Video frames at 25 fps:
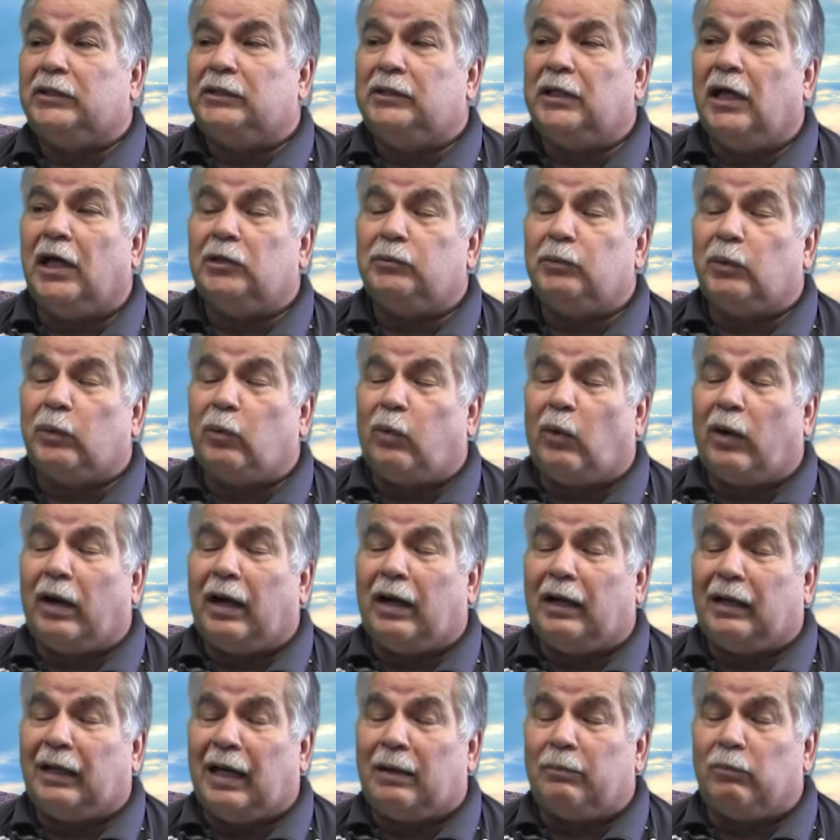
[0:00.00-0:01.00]
this does
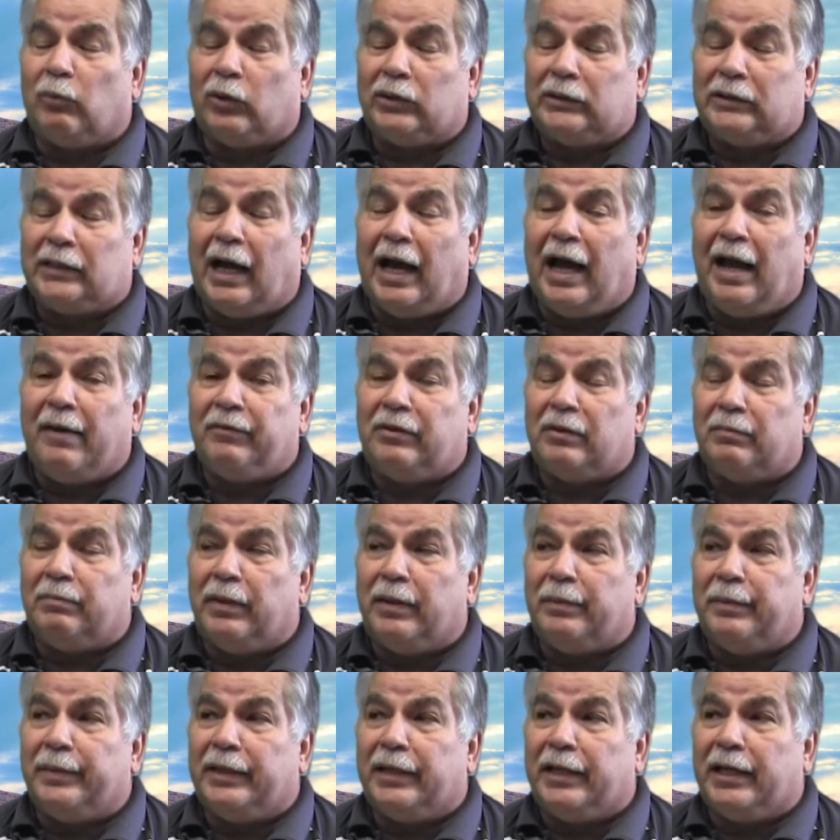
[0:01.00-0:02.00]
require a lot more time
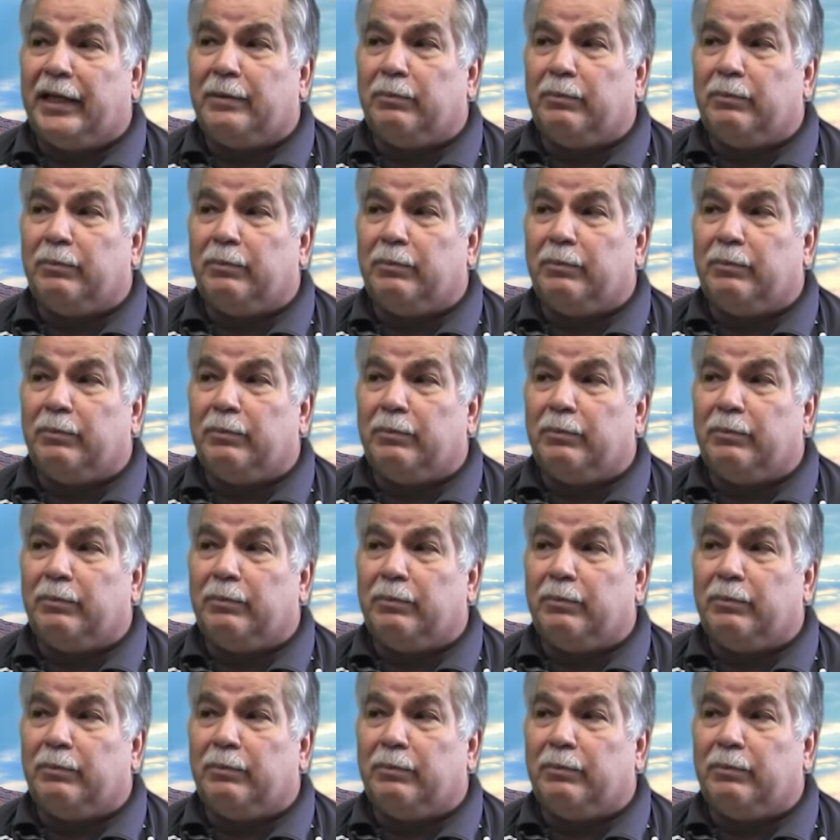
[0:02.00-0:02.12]
commitment